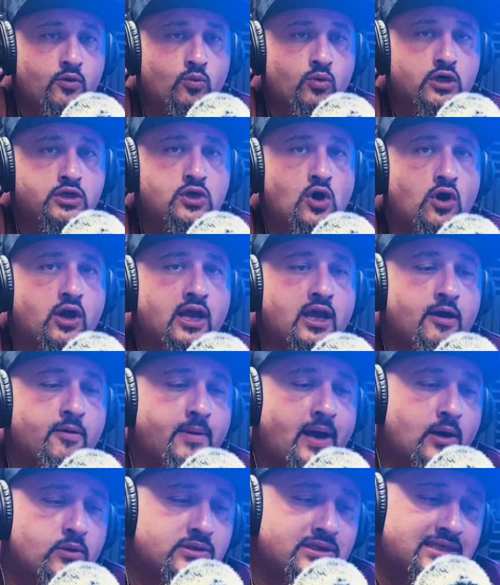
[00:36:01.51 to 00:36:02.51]
We're talking
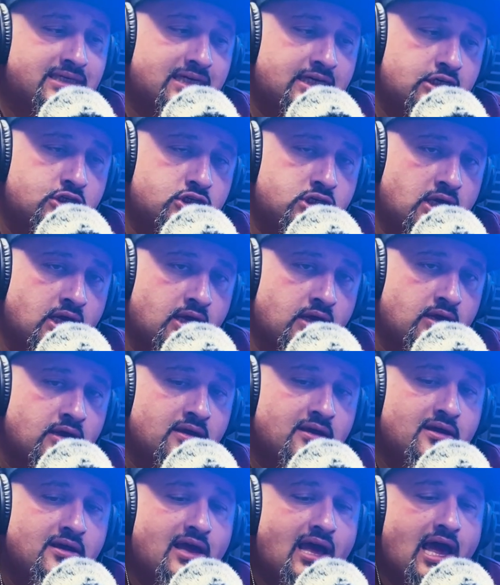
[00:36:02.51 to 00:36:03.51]
about teaching
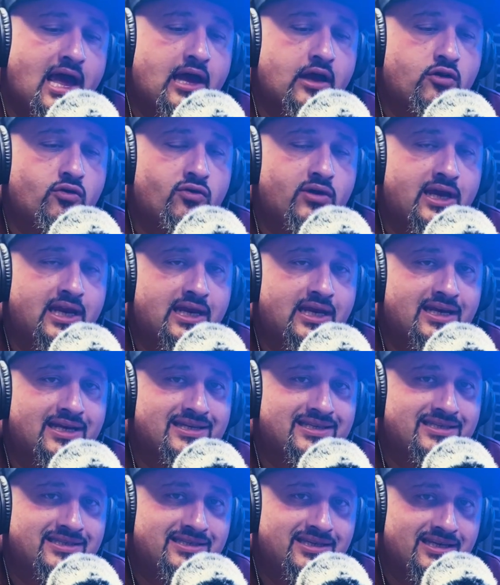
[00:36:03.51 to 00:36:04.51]
and creating
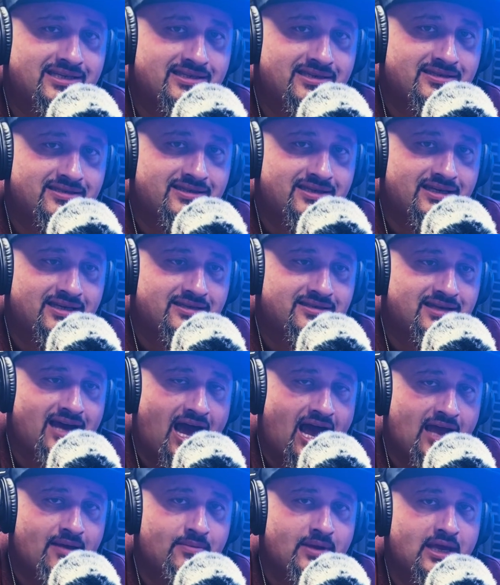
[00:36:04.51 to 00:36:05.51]
consistency,
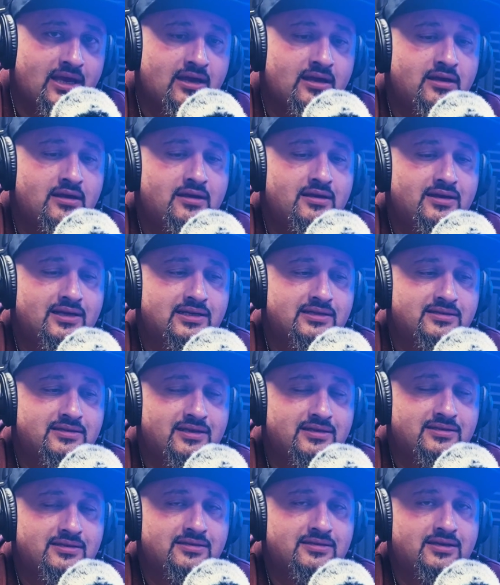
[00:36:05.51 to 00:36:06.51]
timing,
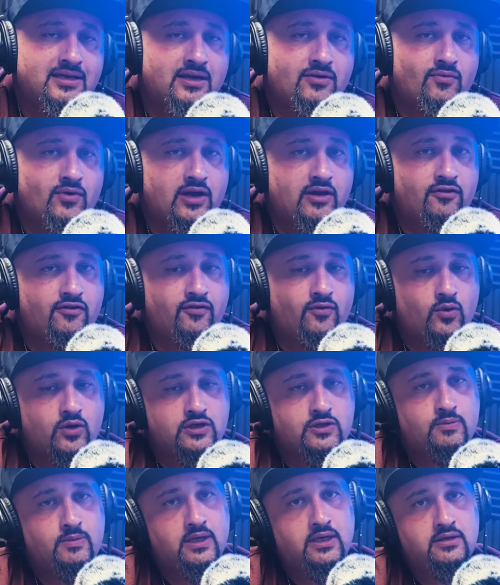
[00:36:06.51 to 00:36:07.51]
consistency, and
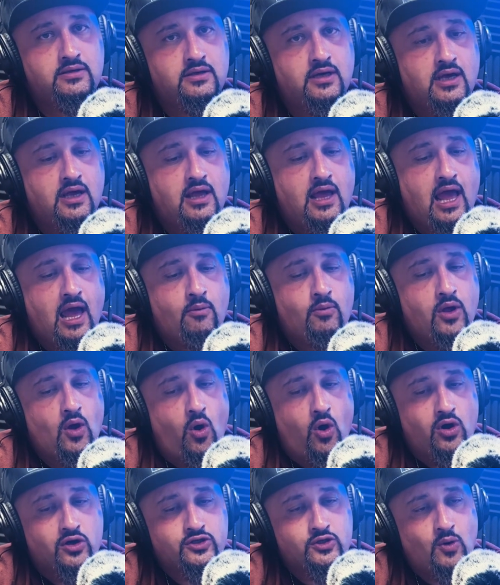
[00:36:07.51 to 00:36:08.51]
reinforcement. And we
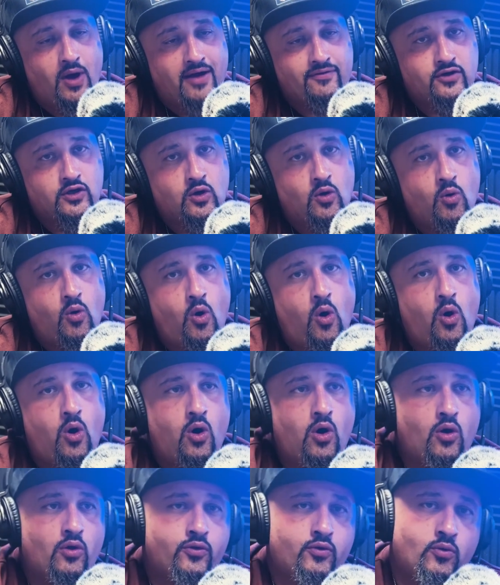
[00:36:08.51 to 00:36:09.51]
also have to go
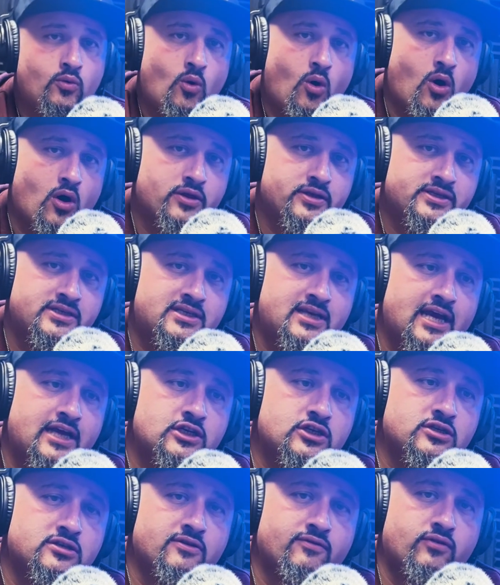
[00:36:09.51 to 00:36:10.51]
through all the
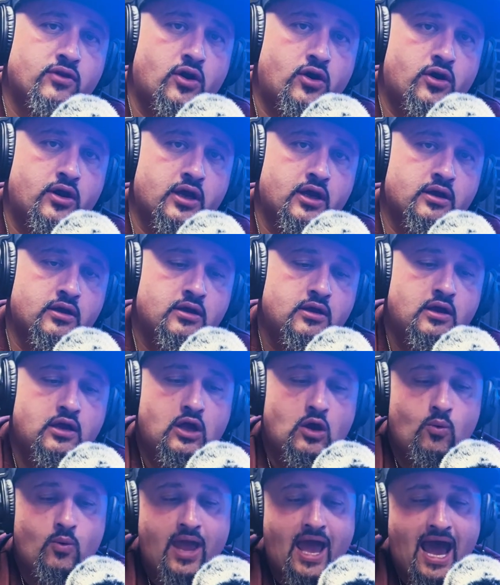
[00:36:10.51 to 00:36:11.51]
stages of learning.
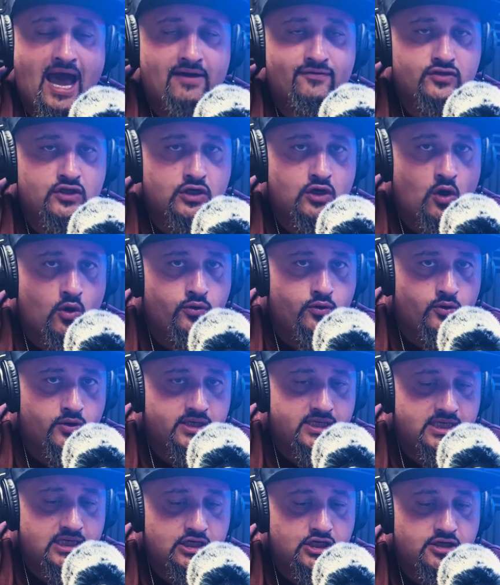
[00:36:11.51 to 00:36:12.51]
We have to go through the
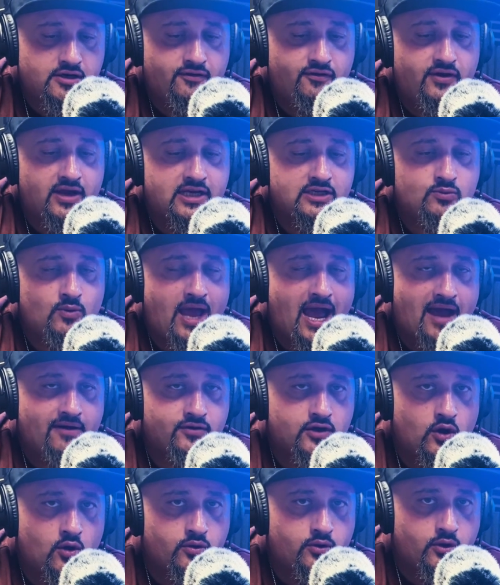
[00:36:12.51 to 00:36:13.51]
teaching phase. We have
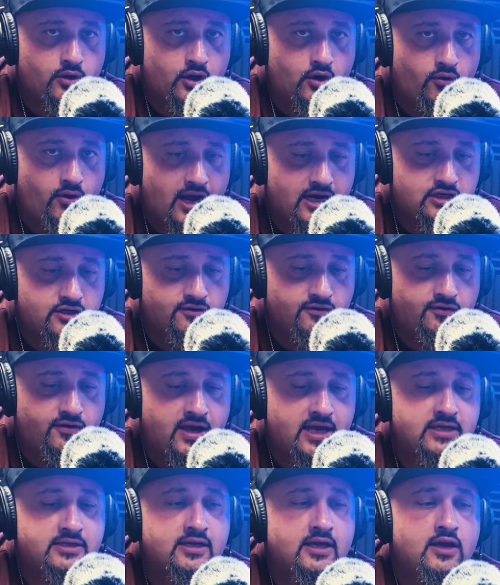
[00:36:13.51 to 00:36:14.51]
to go through the correction
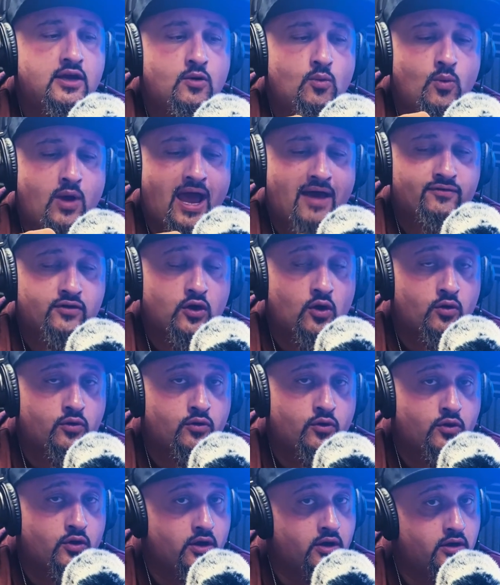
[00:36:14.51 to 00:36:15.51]
phase. We have to go
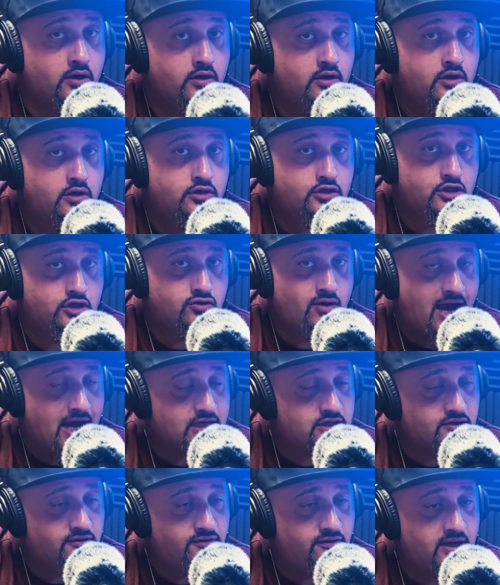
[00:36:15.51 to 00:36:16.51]
through the
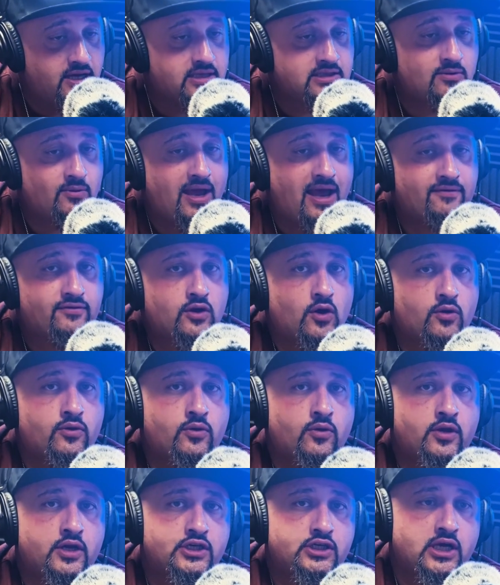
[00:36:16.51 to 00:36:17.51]
distraction phase, and we have to go
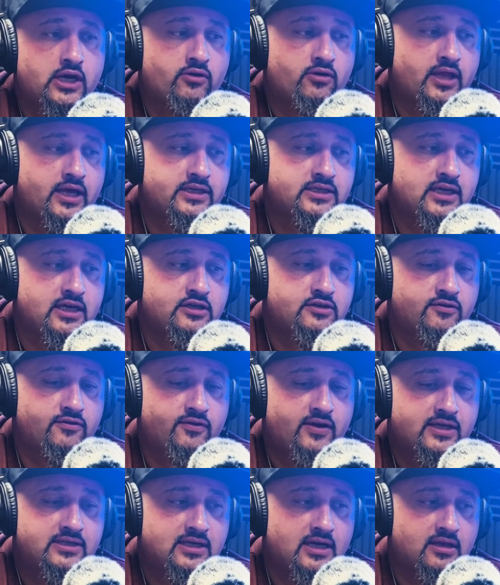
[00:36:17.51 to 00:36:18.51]
through the generalization
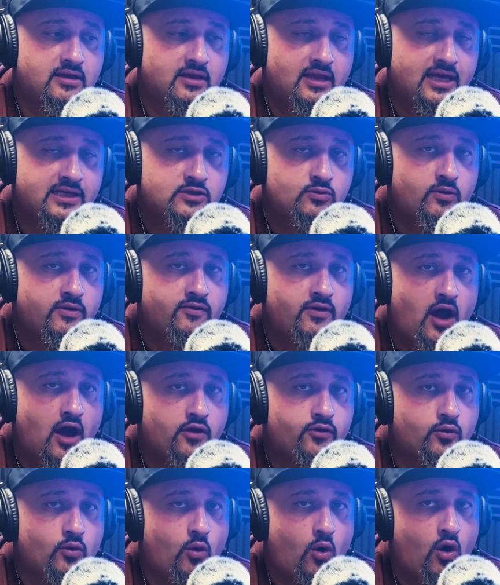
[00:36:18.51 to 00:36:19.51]
phase. And unless we've
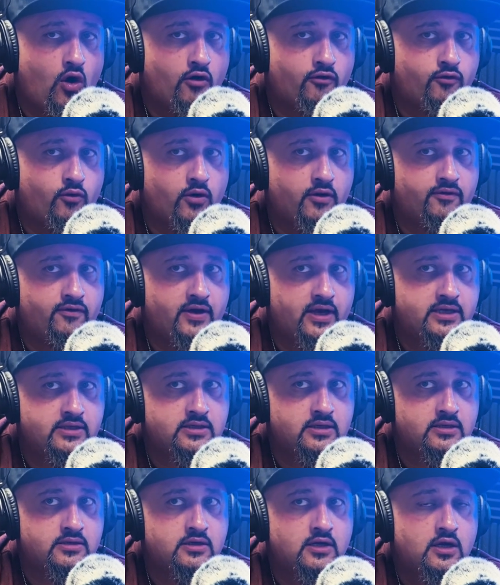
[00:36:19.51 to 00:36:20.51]
gone through all 4
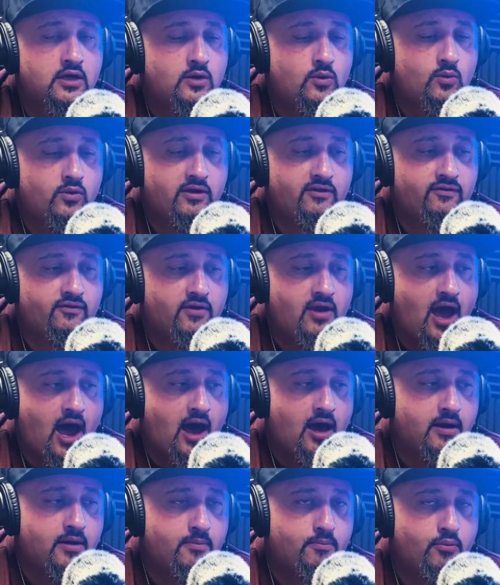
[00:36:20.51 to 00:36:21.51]
phases, we have
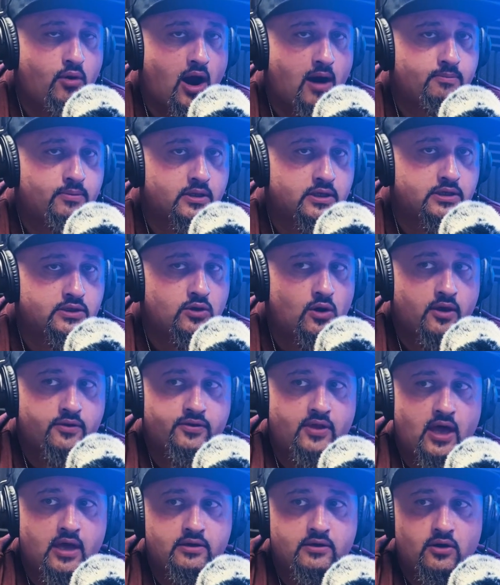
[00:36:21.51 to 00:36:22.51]
not properly taught
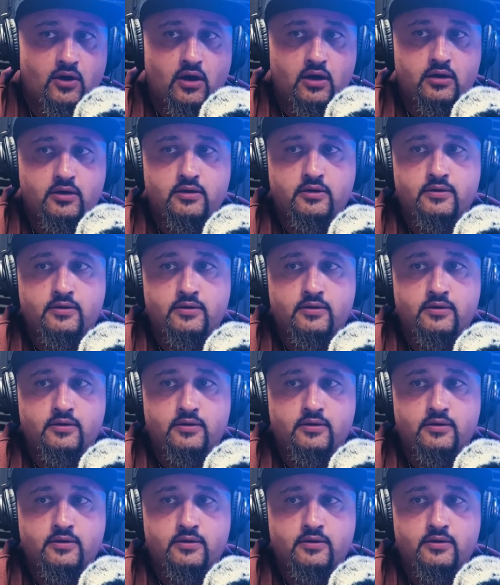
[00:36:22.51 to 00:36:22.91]
that dog.